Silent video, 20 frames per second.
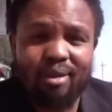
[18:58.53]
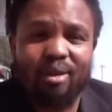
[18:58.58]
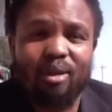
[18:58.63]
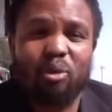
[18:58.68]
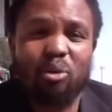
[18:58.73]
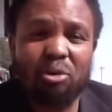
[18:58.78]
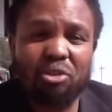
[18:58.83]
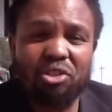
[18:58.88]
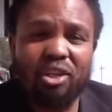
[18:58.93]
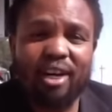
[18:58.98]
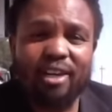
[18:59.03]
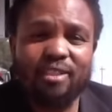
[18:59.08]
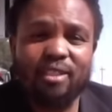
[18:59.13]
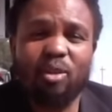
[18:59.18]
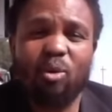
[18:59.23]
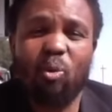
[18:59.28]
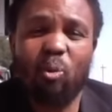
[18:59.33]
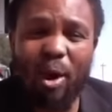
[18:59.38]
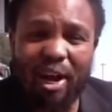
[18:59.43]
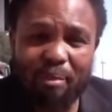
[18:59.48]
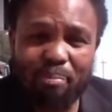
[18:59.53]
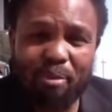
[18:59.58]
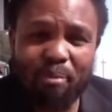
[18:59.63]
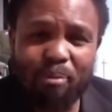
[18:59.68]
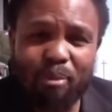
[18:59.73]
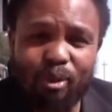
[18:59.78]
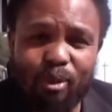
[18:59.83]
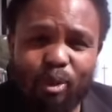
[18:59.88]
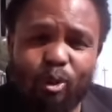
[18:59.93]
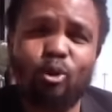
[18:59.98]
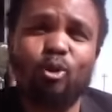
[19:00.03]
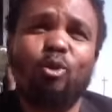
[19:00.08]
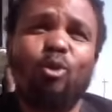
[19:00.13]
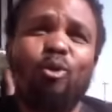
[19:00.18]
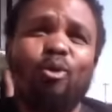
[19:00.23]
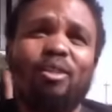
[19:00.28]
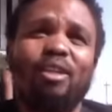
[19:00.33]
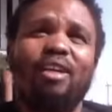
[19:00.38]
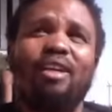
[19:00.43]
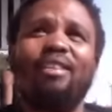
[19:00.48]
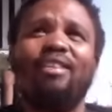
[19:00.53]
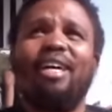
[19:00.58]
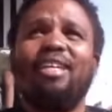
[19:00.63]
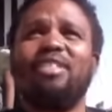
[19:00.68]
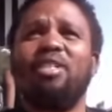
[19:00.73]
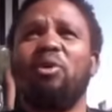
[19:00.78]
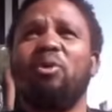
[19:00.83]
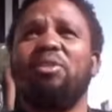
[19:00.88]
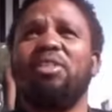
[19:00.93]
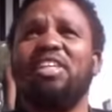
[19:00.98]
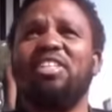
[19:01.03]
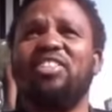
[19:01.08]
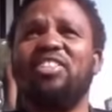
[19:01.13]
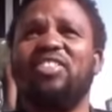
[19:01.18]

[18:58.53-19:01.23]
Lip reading: who trust white people. Close quote. That's the quotation,